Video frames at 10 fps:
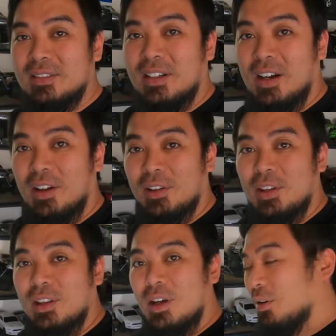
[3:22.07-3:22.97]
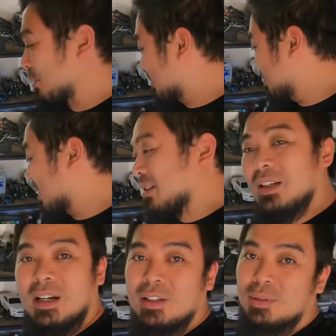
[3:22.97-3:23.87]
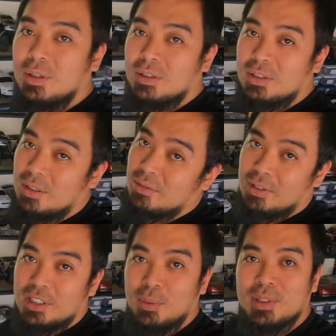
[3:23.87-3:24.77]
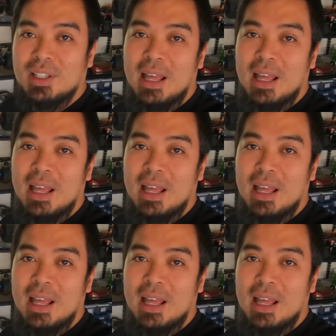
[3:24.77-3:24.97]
all those parts that I just ordered. So let's see what's in